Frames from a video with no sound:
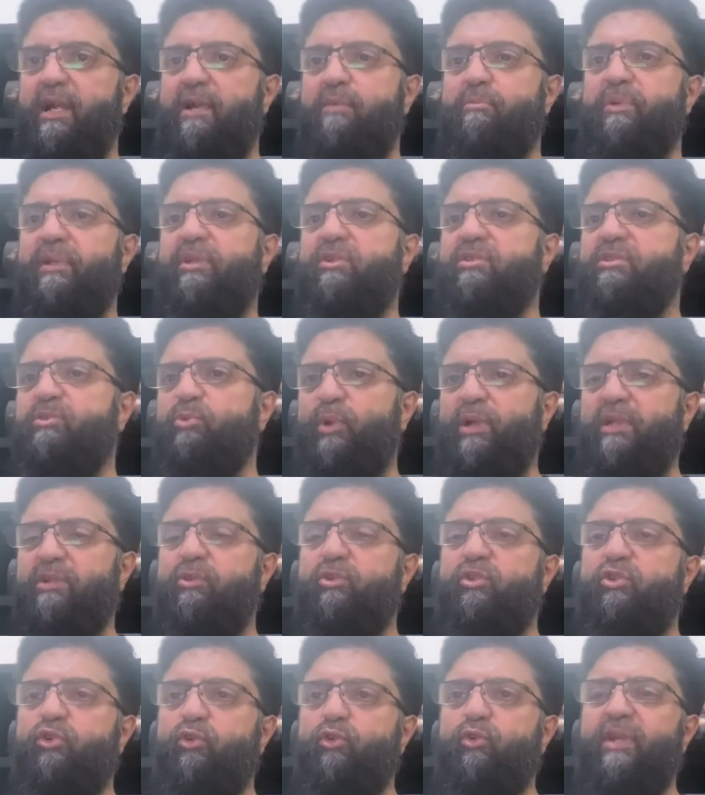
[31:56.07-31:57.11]
Because the one who
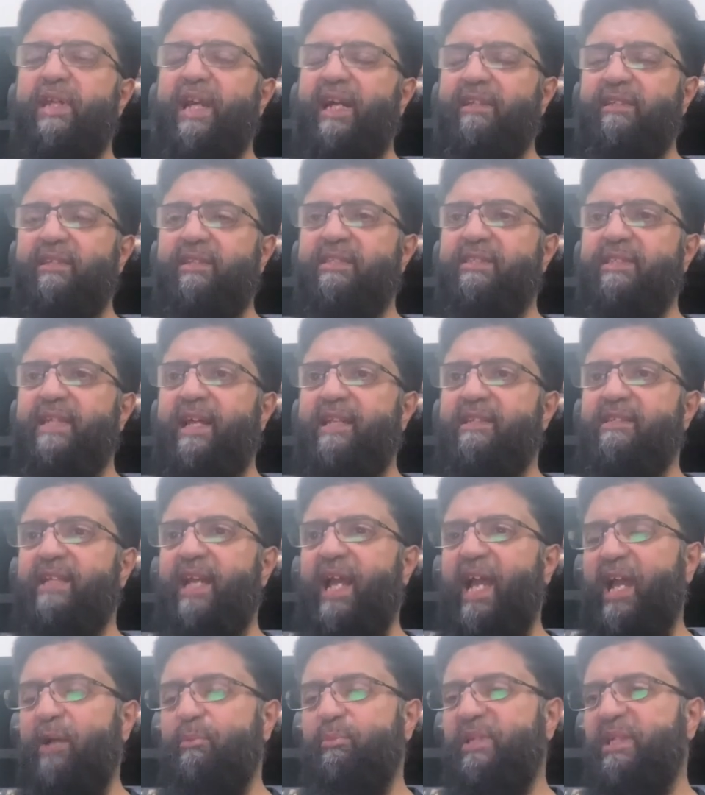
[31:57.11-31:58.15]
truly understands
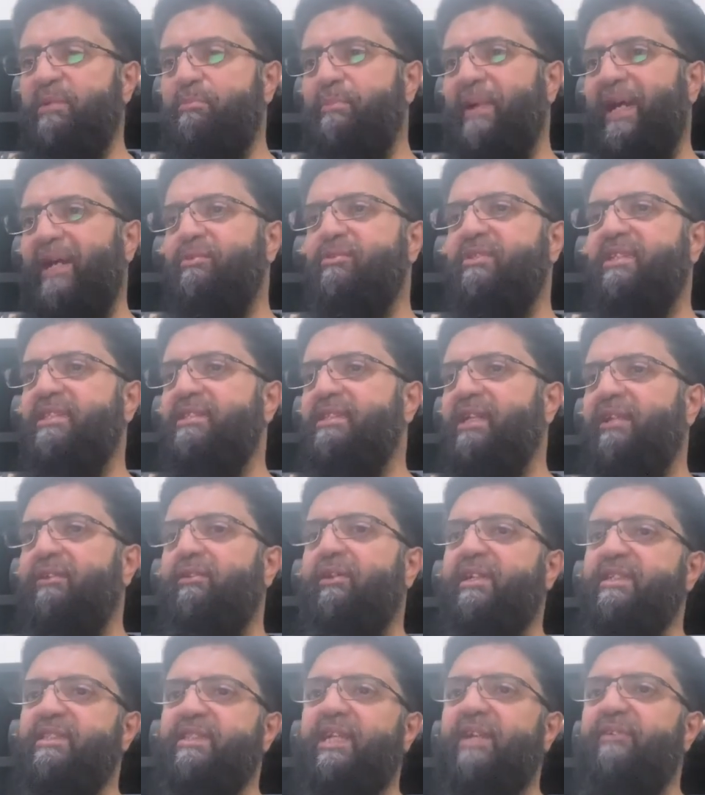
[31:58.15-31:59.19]
how many bounties
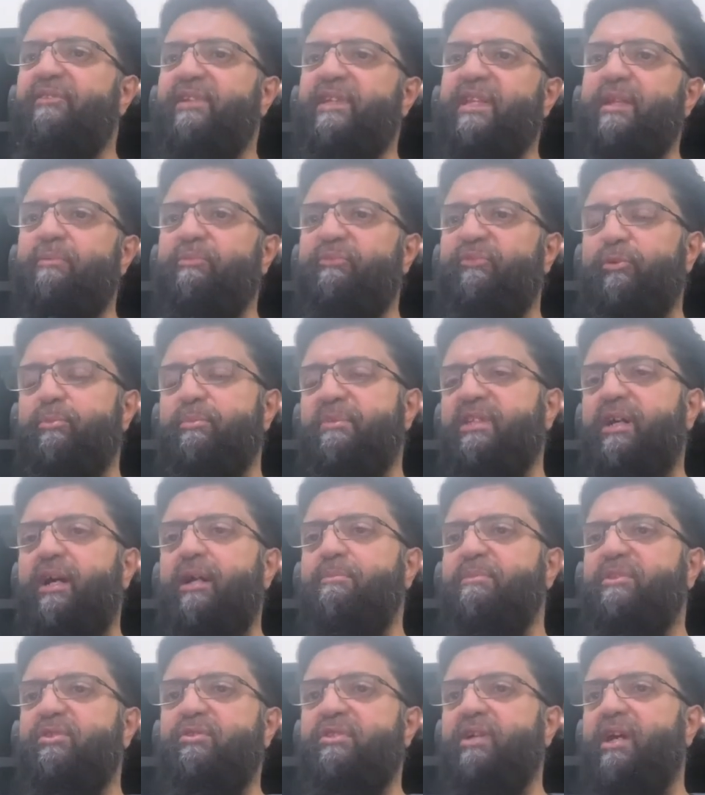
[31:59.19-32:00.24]
Allah is giving them from
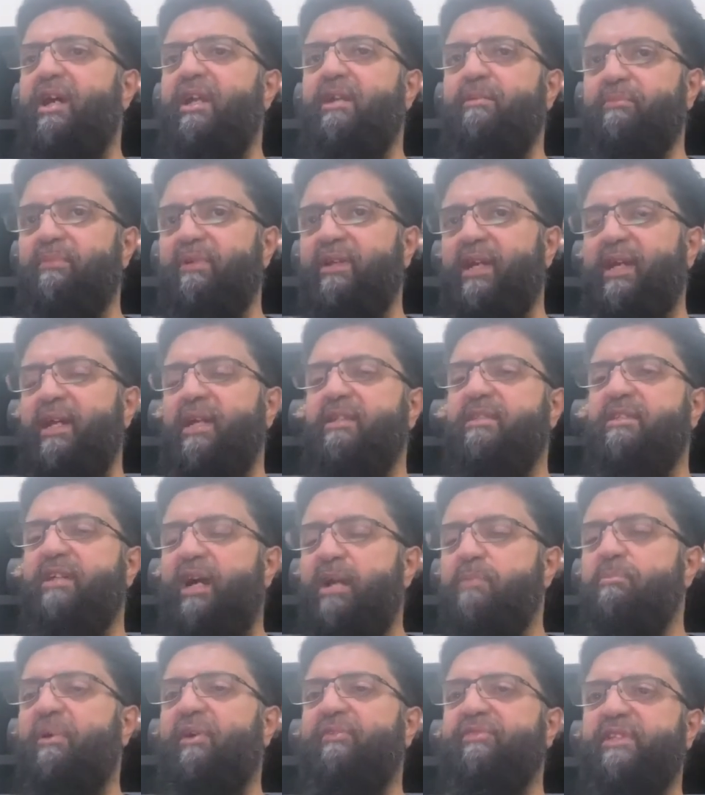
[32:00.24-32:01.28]
time to time,
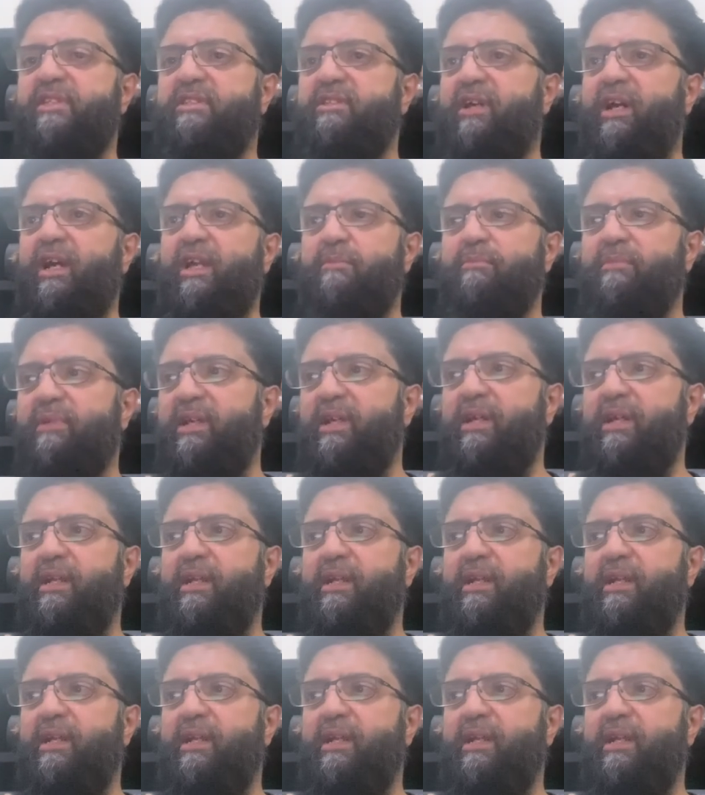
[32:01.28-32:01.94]
time after time,